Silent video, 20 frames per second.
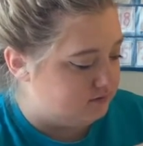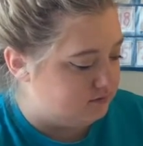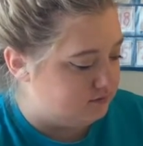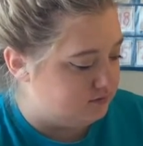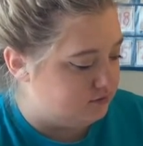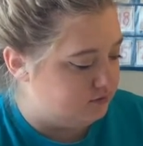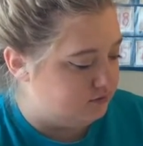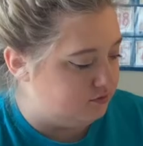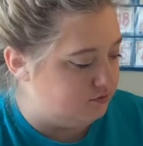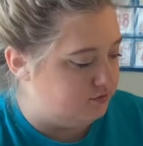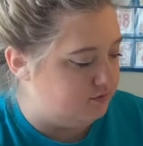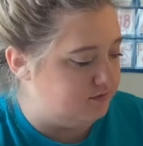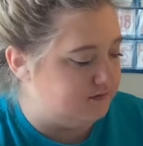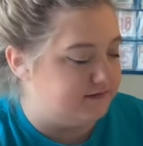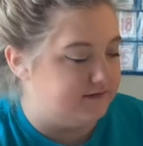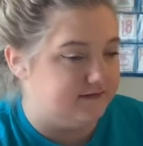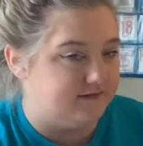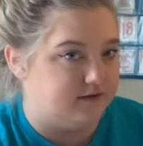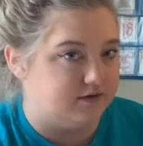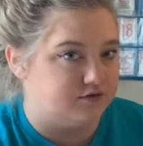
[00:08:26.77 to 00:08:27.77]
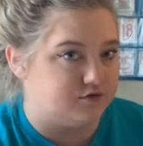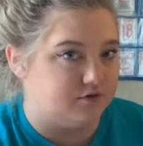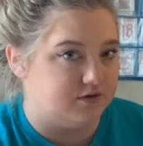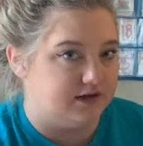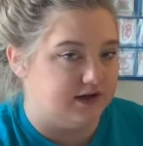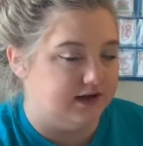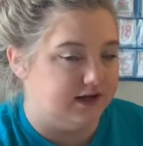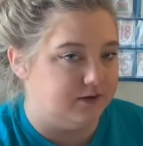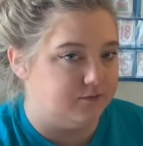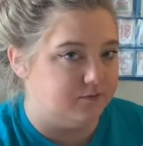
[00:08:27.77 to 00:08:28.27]
Ooh, this is a
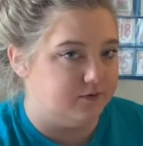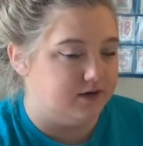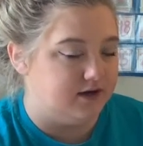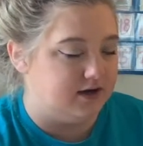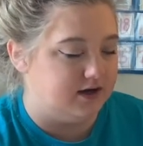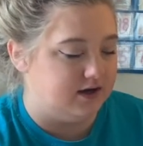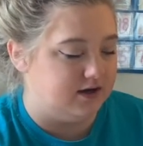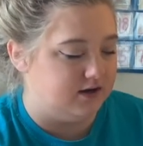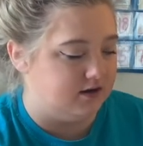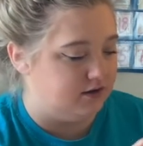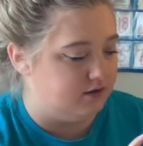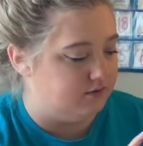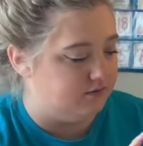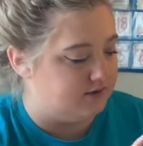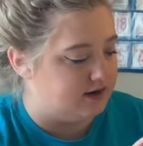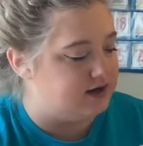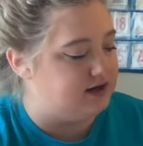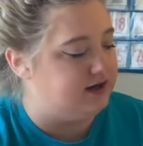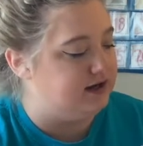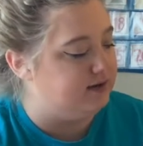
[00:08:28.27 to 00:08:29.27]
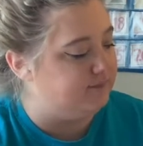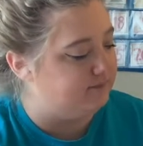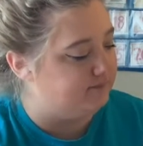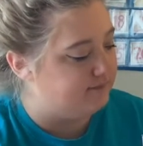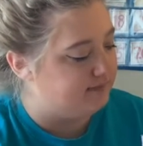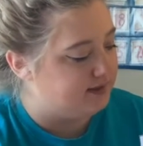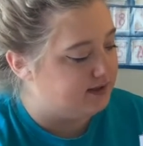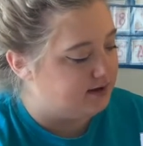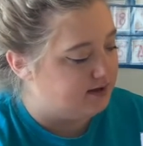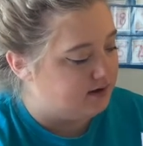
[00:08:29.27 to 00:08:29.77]
tricky one. Are you ready?
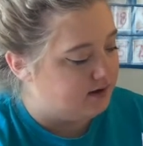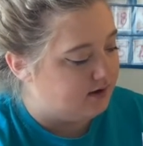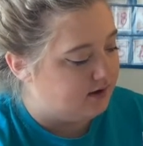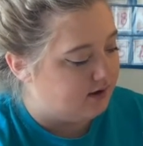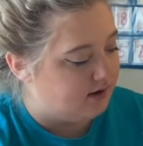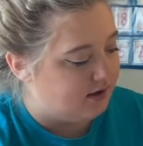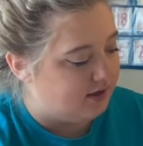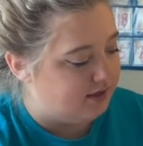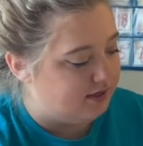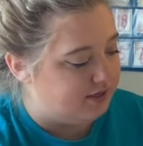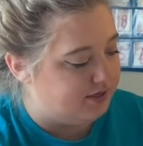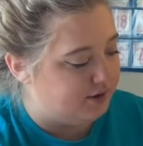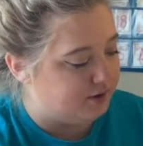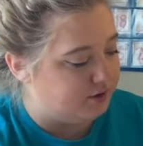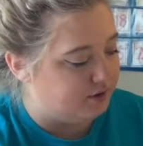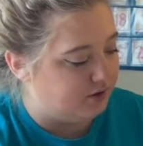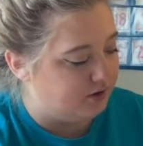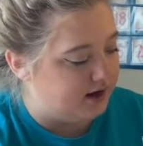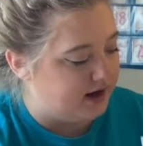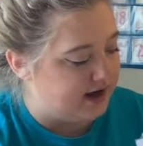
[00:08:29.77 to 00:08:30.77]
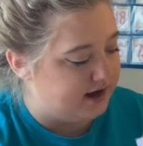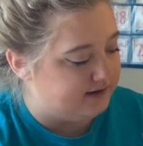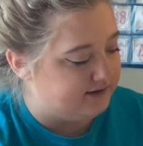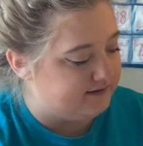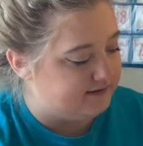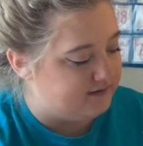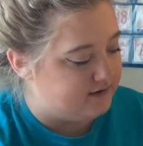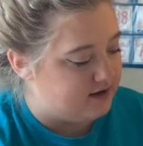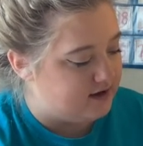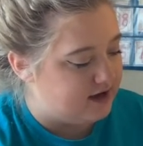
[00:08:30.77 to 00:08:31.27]

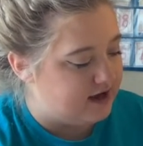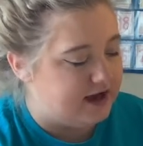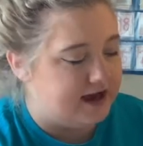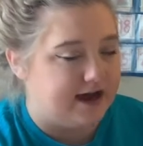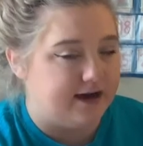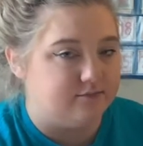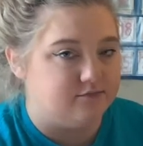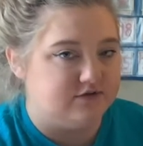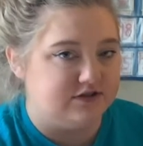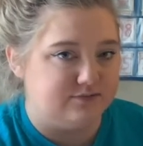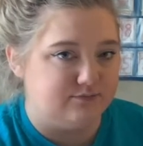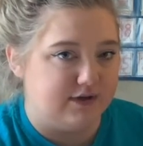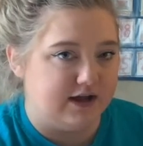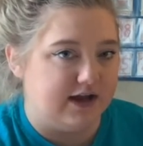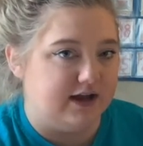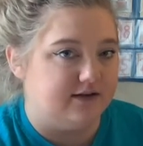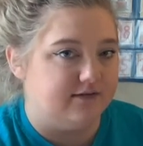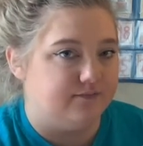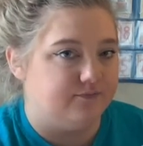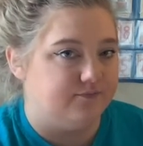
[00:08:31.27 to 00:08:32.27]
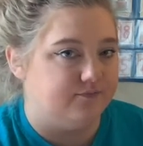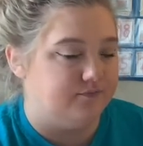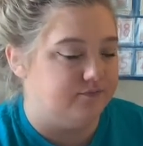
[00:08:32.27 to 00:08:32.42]
Thorax, abdomen.